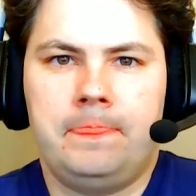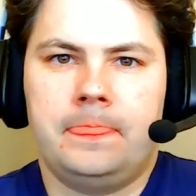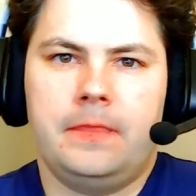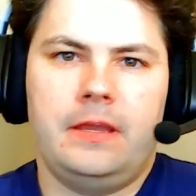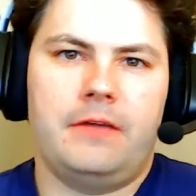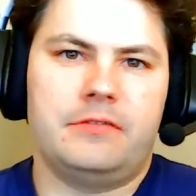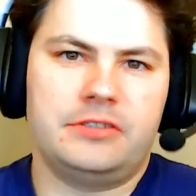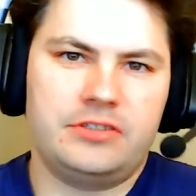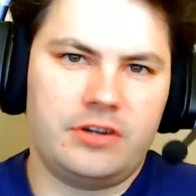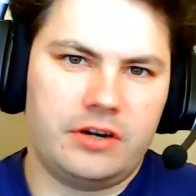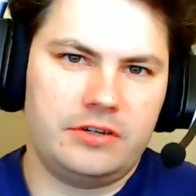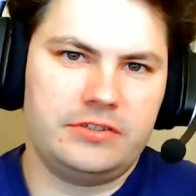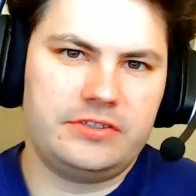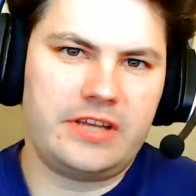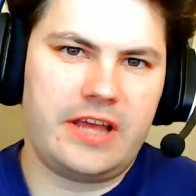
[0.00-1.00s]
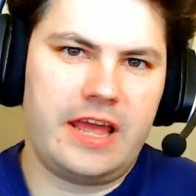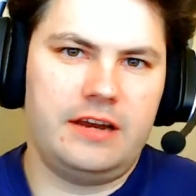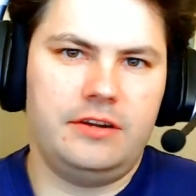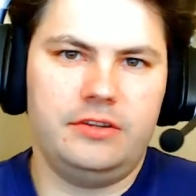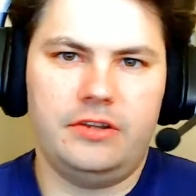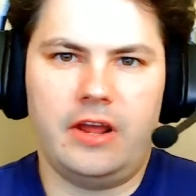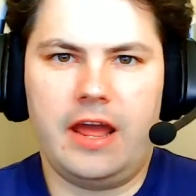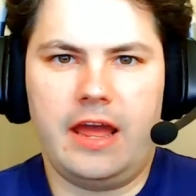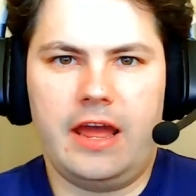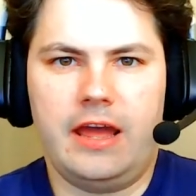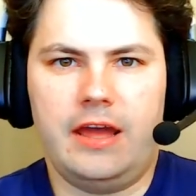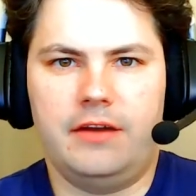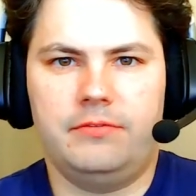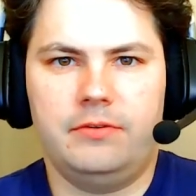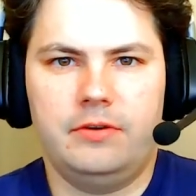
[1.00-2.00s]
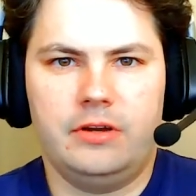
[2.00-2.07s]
You have a starter set, you have